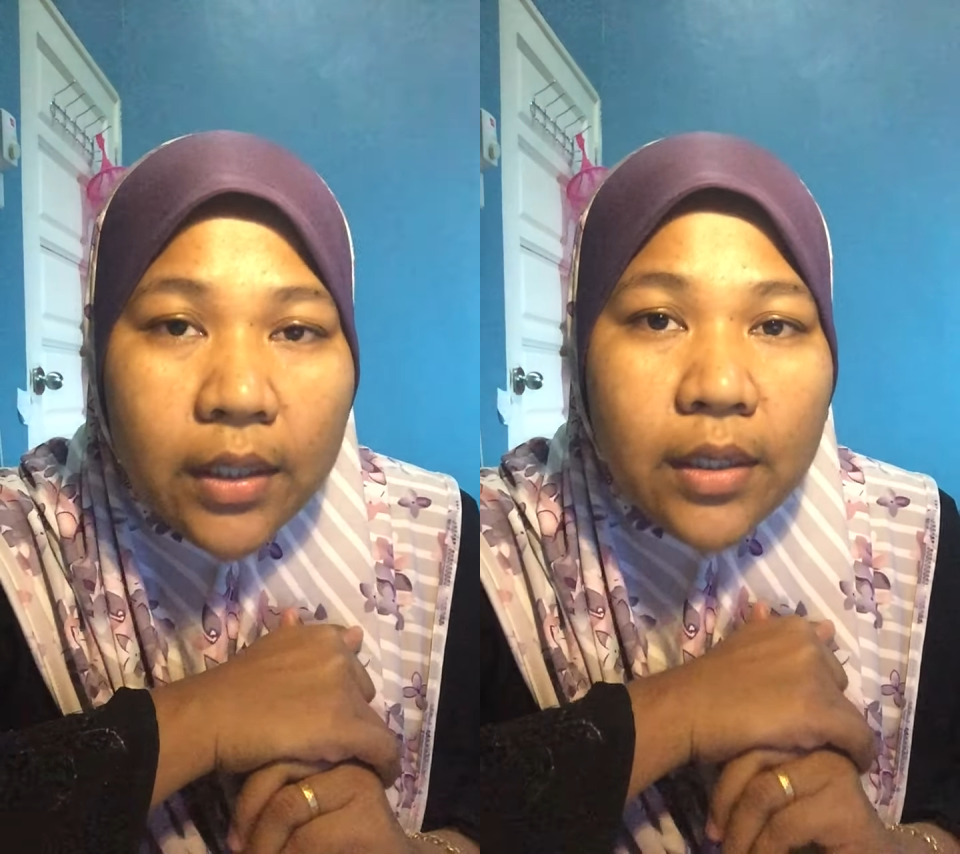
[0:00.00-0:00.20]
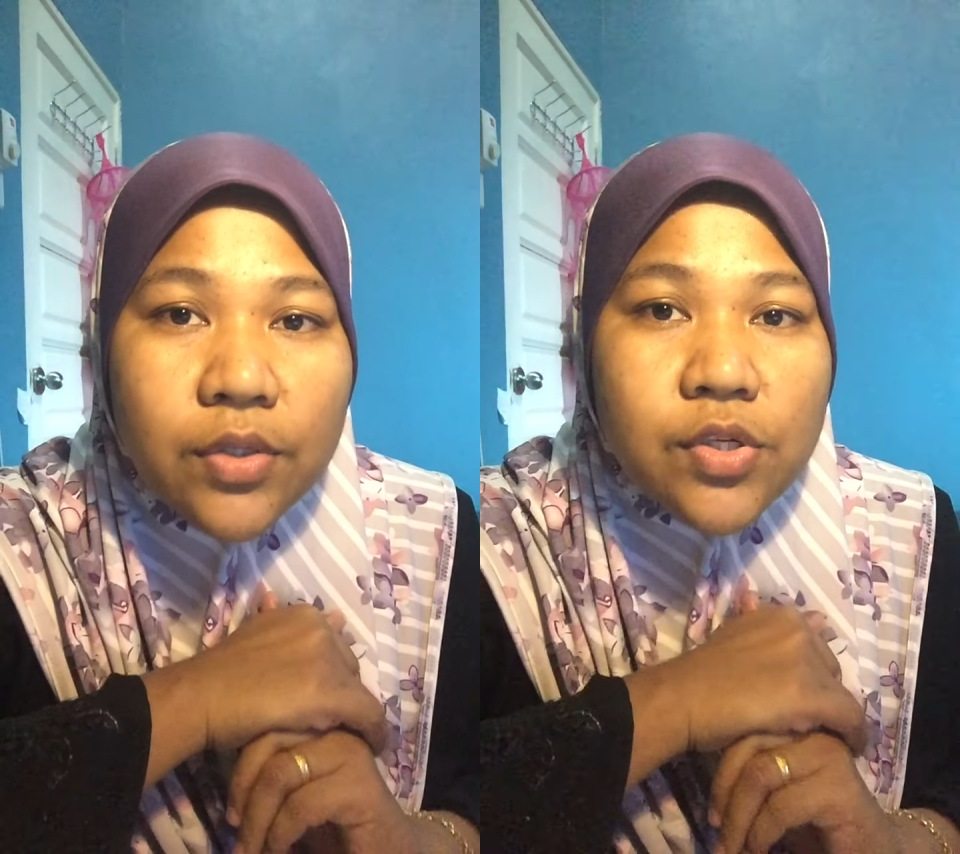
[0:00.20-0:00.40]

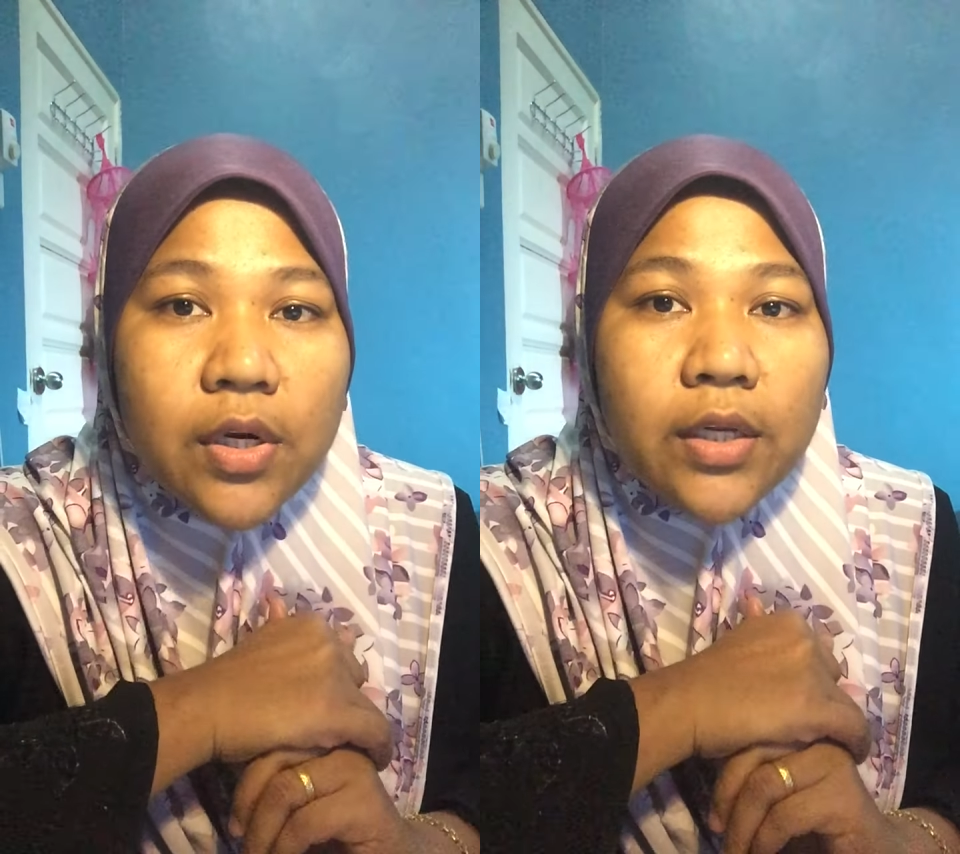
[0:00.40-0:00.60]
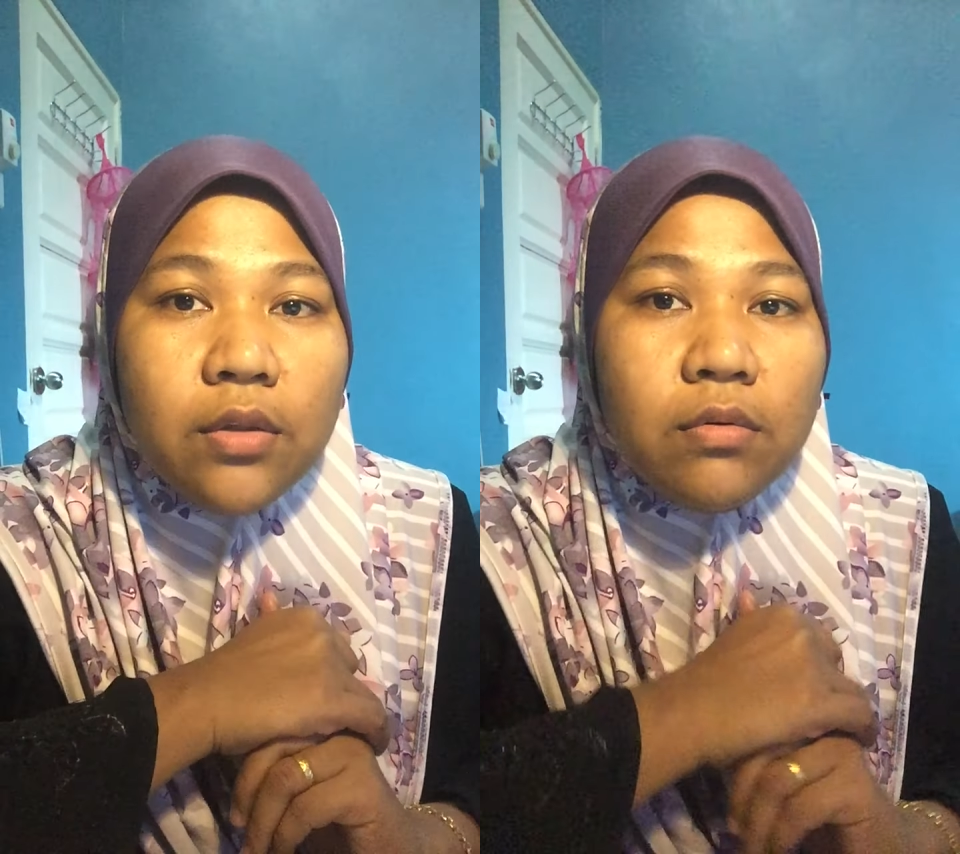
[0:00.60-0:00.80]
and then
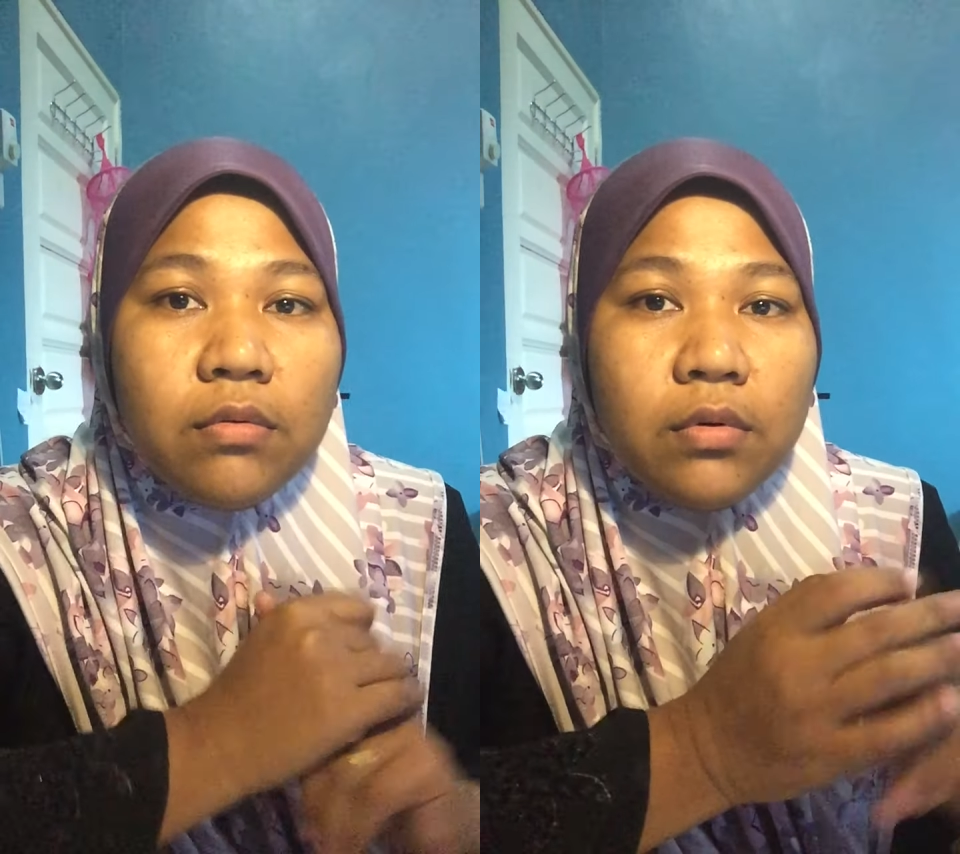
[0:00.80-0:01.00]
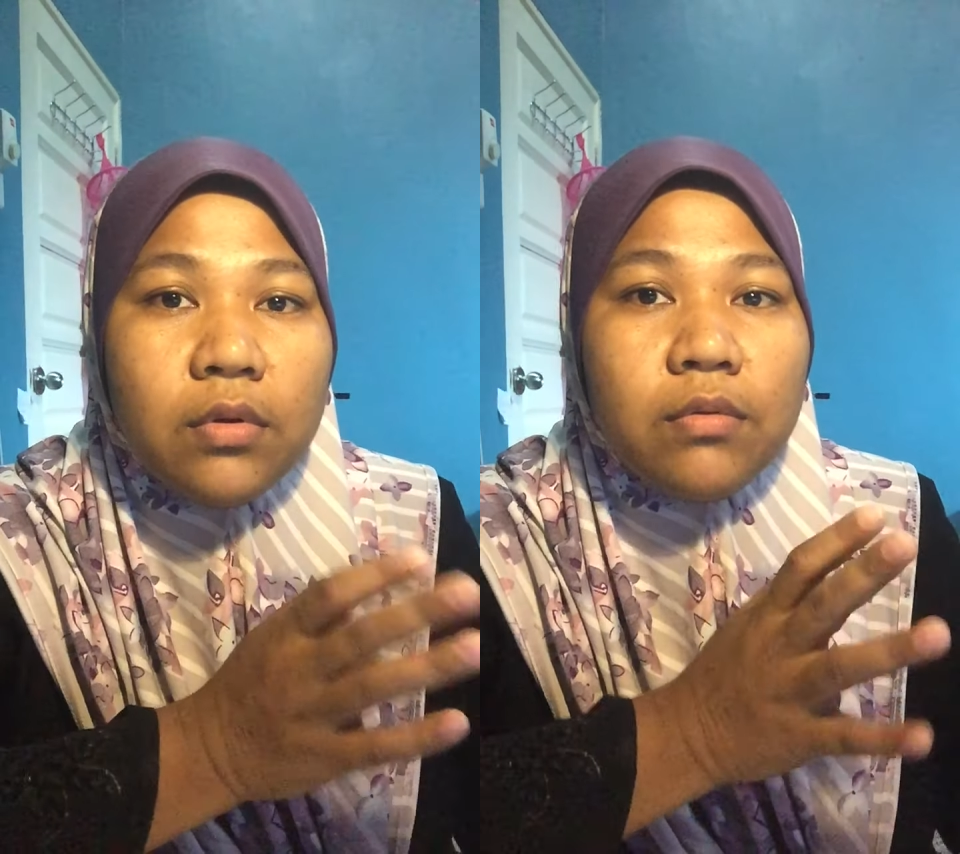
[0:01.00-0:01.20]
try to
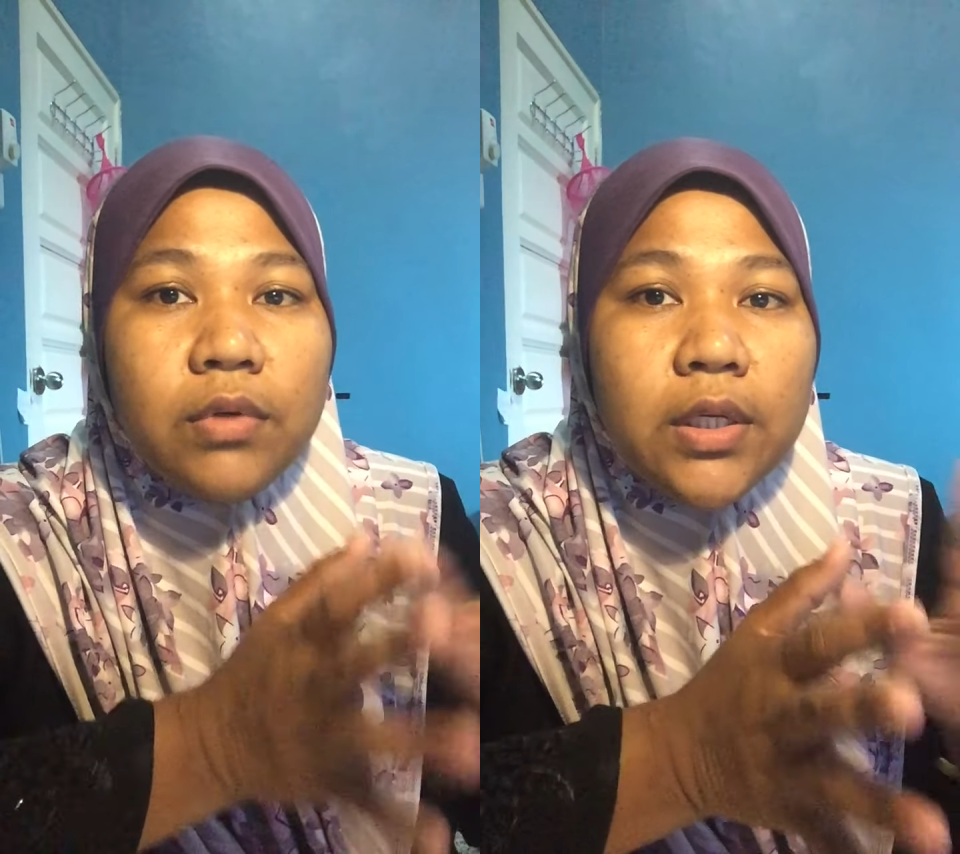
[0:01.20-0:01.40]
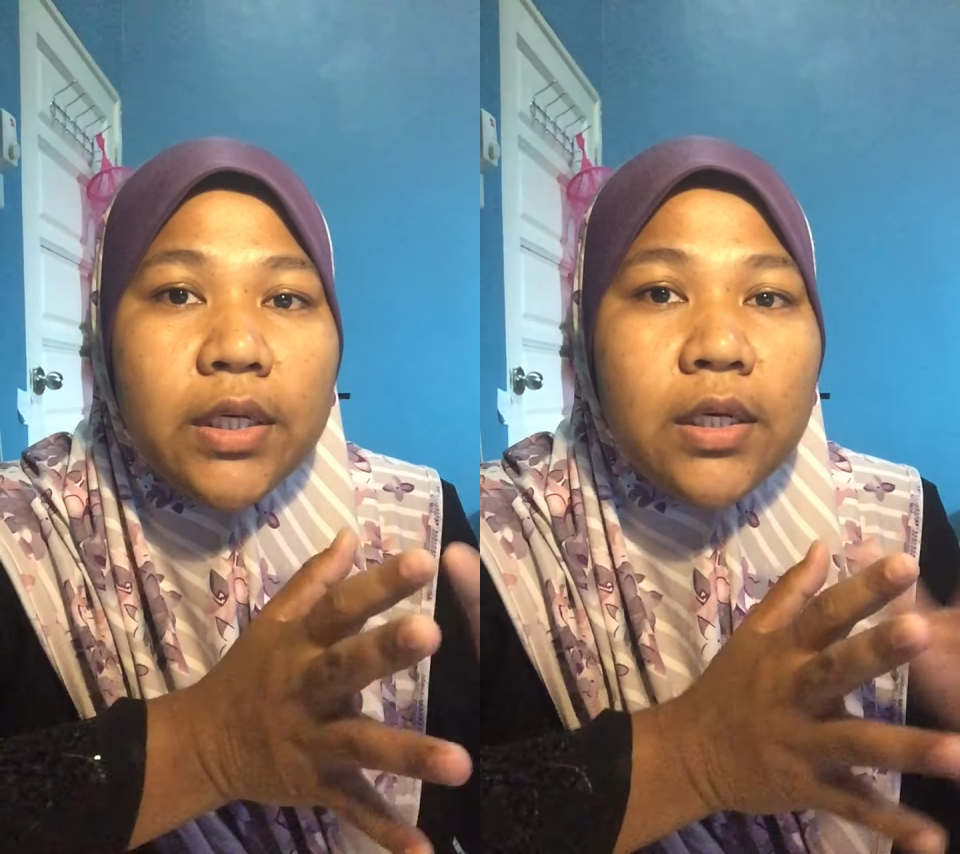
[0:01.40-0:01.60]

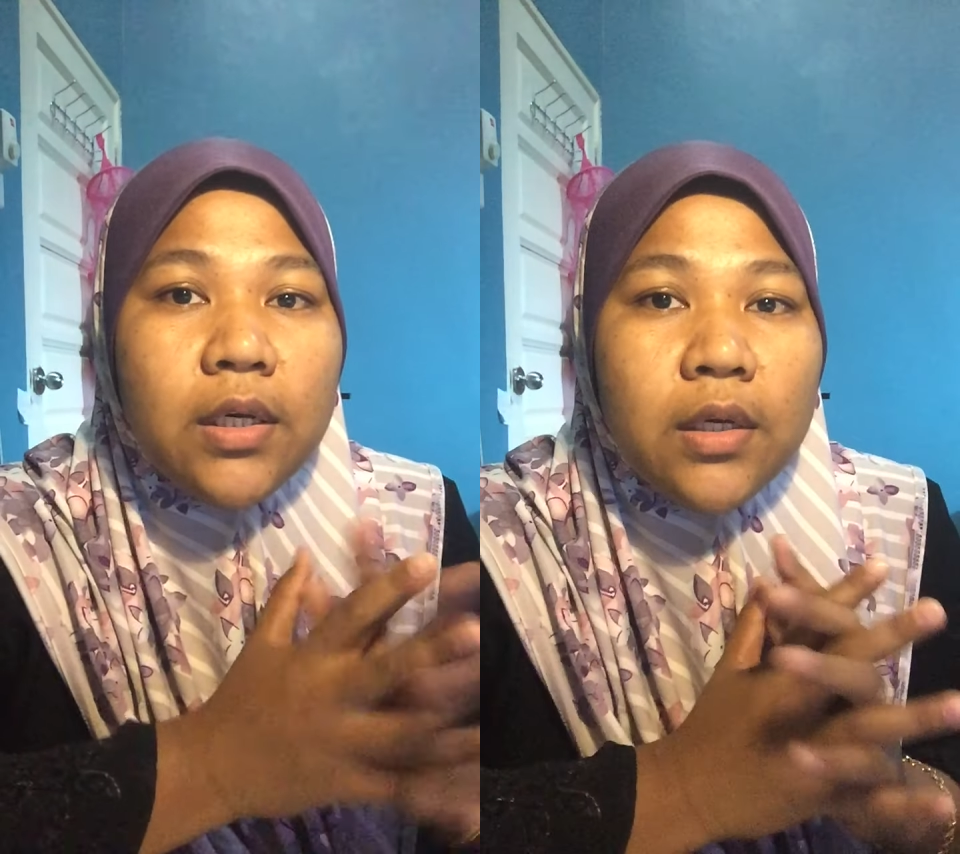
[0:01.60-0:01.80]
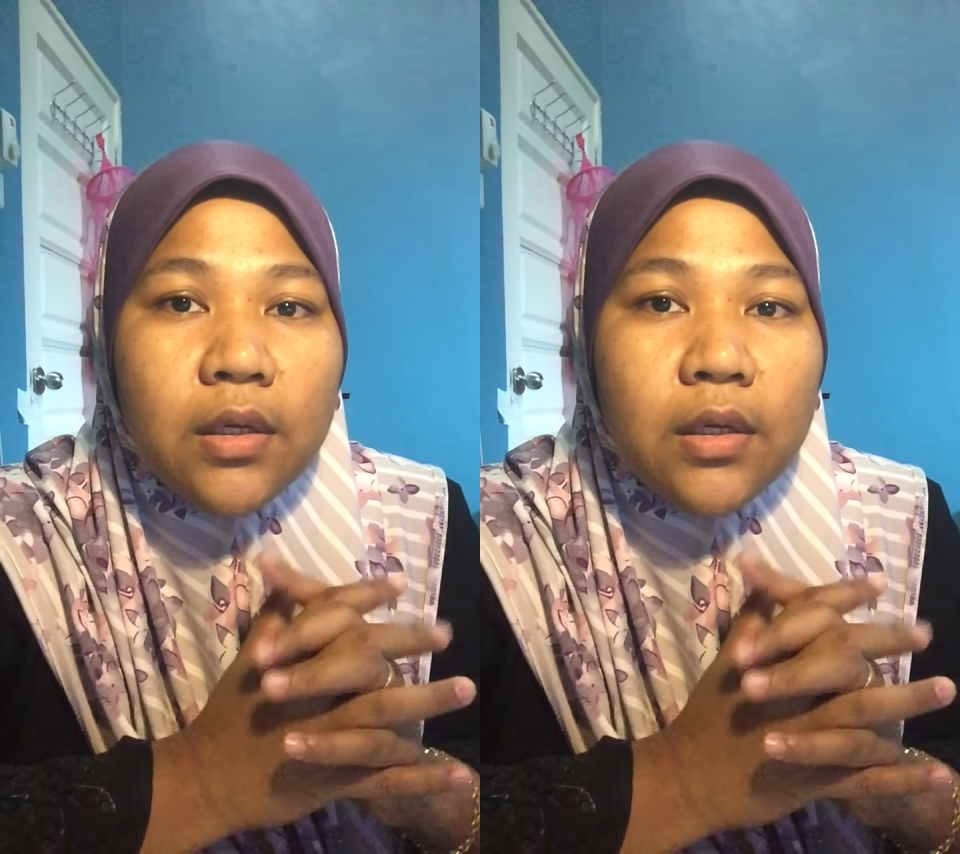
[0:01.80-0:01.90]
really